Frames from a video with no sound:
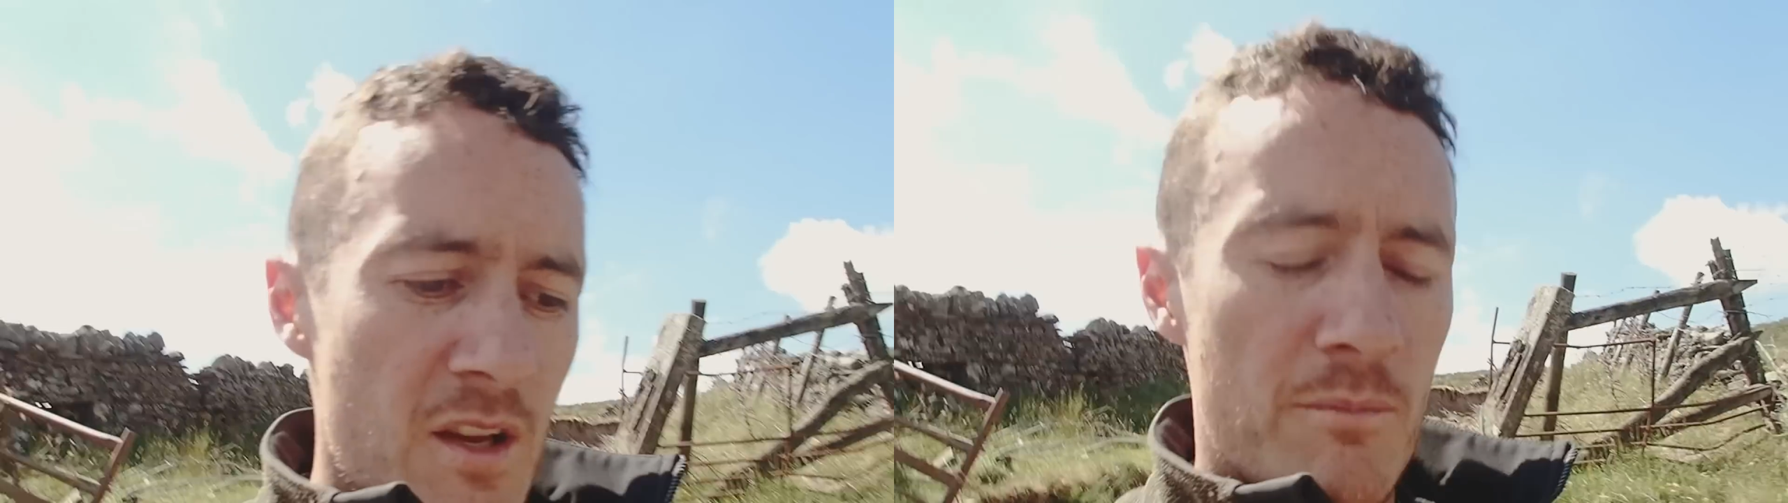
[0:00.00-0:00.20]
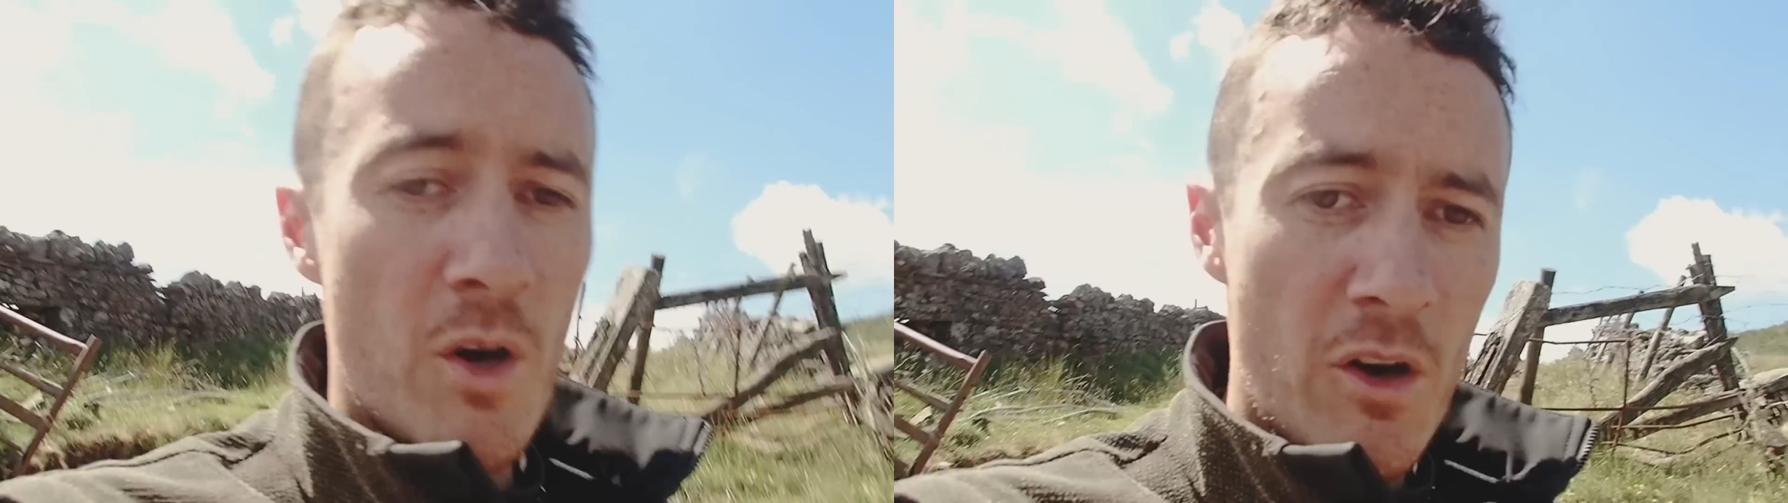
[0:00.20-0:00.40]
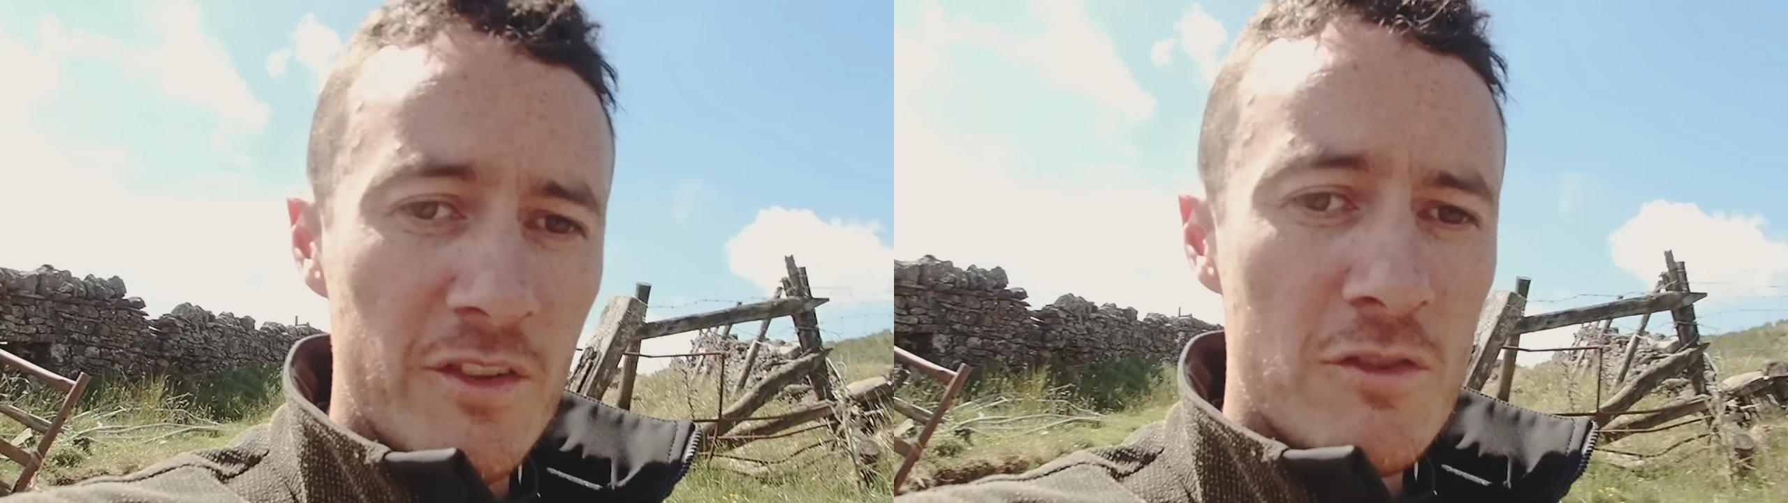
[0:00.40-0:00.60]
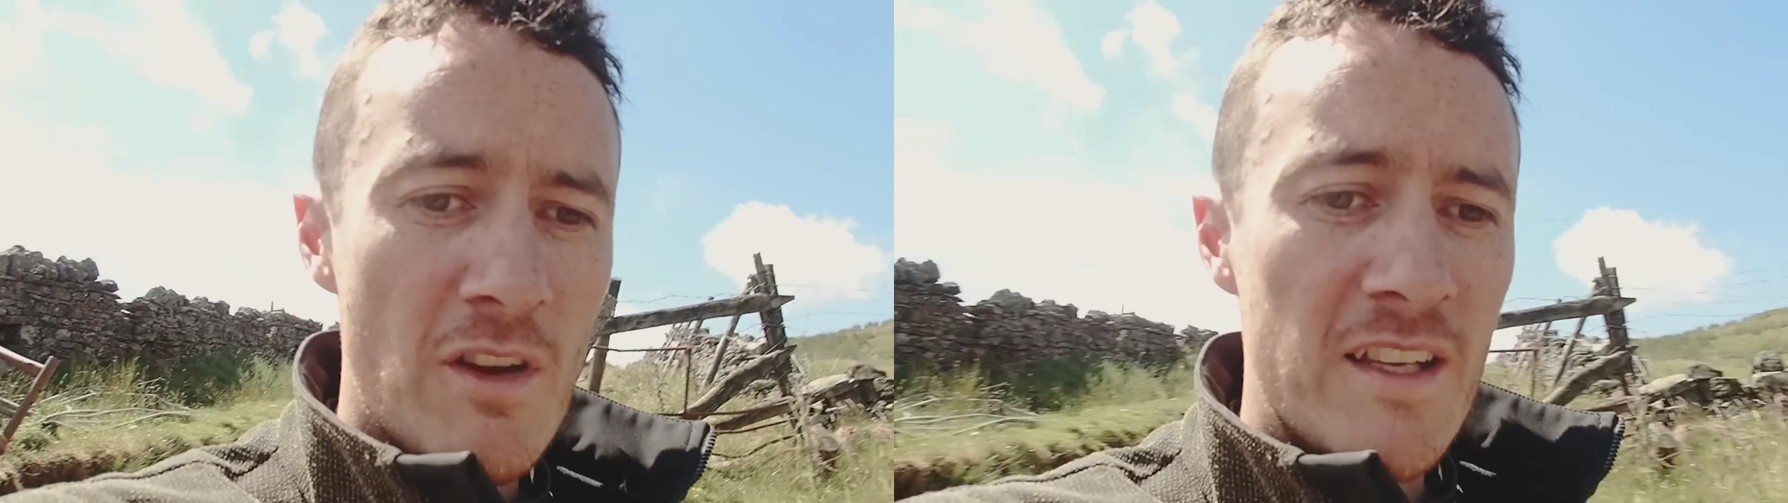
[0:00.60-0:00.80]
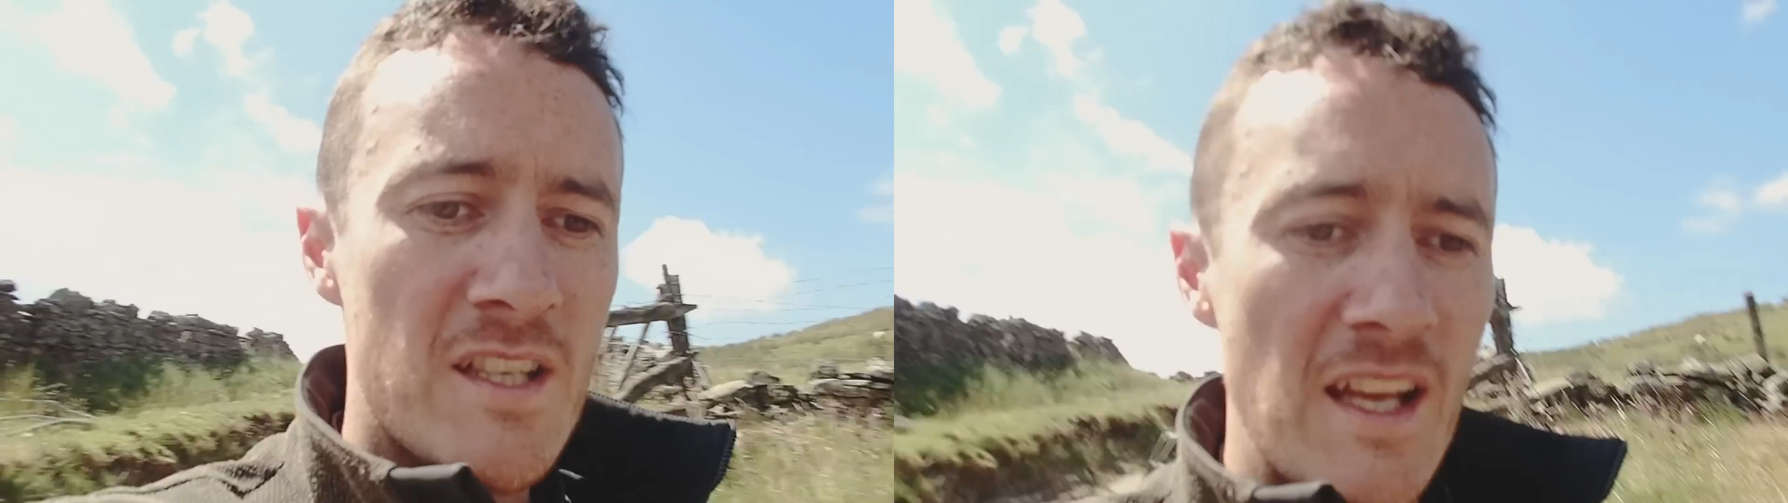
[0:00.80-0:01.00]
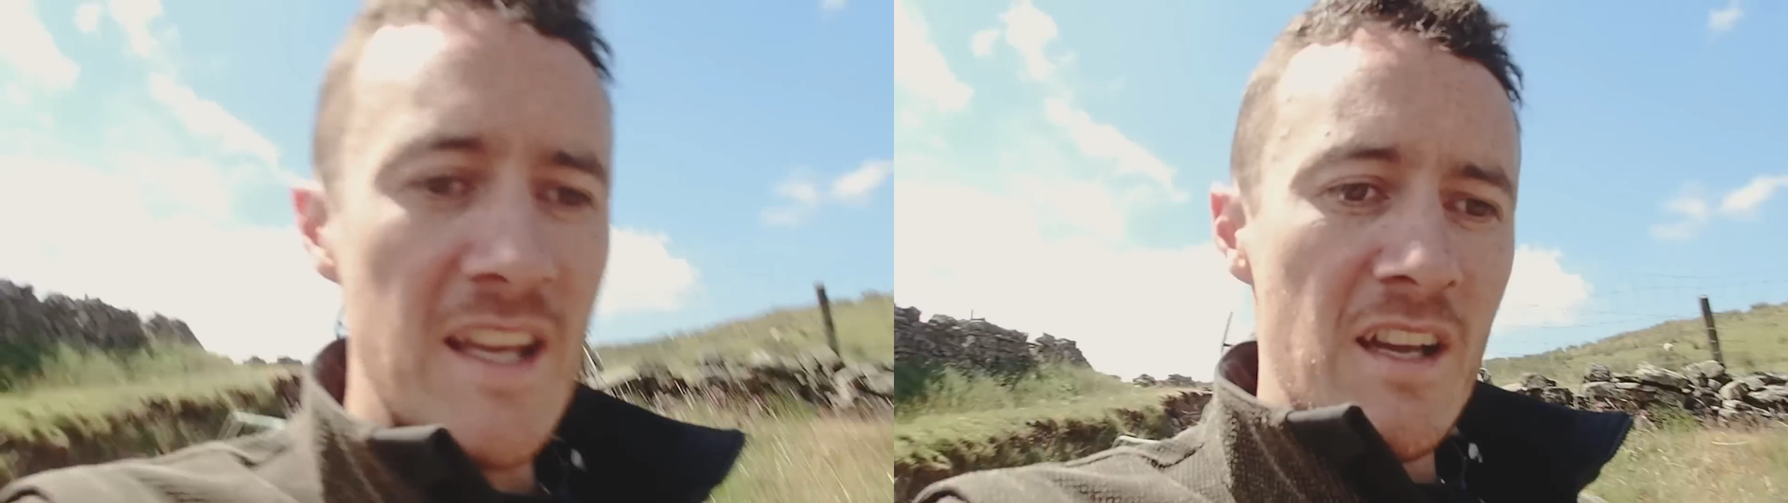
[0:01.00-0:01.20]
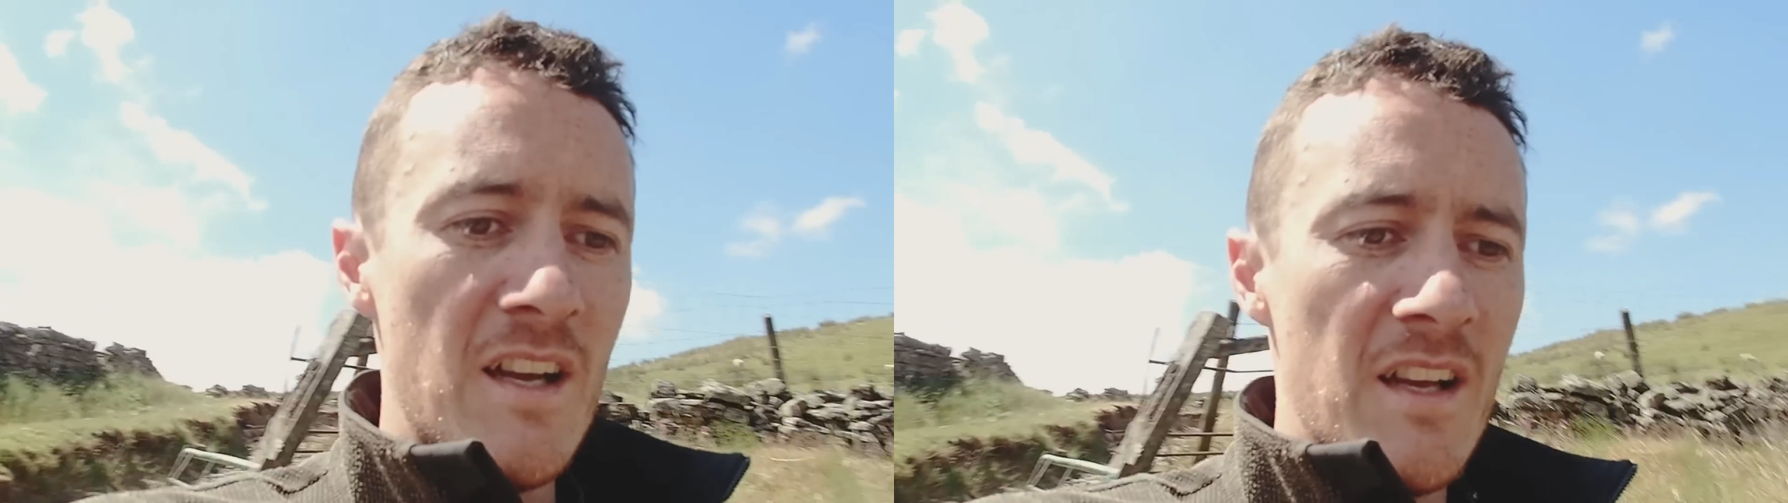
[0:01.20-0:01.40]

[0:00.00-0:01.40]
Motorz Traction 8